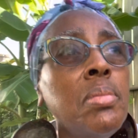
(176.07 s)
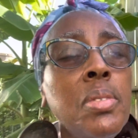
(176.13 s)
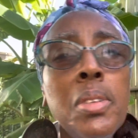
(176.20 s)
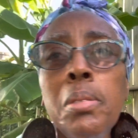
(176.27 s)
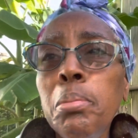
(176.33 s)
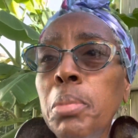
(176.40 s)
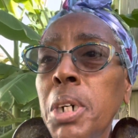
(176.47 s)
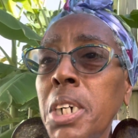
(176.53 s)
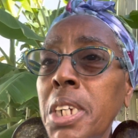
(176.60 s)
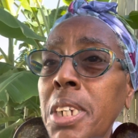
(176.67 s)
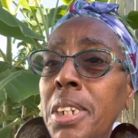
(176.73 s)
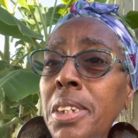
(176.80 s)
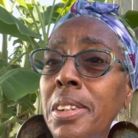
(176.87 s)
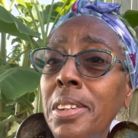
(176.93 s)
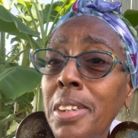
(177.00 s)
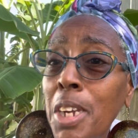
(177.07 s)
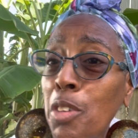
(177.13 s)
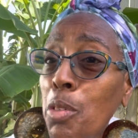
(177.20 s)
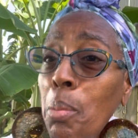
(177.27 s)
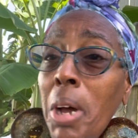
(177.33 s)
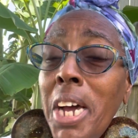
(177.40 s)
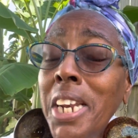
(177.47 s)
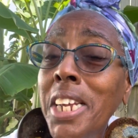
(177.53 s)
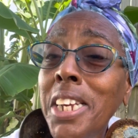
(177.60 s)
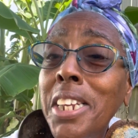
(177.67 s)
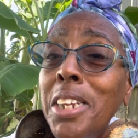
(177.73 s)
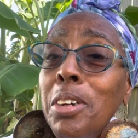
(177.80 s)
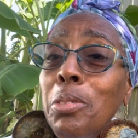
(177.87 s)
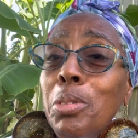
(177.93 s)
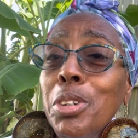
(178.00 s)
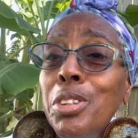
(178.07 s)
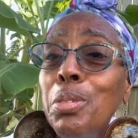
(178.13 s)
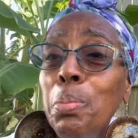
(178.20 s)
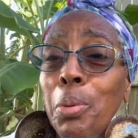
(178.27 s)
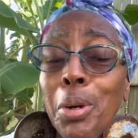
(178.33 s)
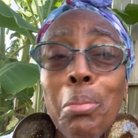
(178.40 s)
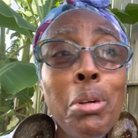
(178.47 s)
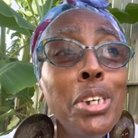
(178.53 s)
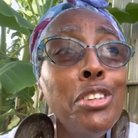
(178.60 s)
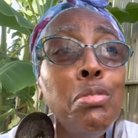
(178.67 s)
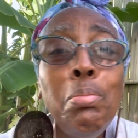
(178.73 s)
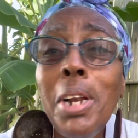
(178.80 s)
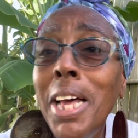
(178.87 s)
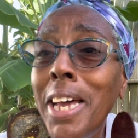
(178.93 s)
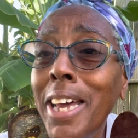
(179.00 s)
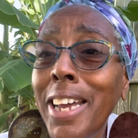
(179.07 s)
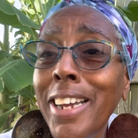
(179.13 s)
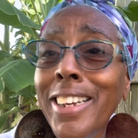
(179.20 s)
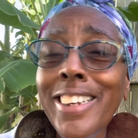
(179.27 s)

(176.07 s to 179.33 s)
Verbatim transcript: but everybody in it was pretty much black.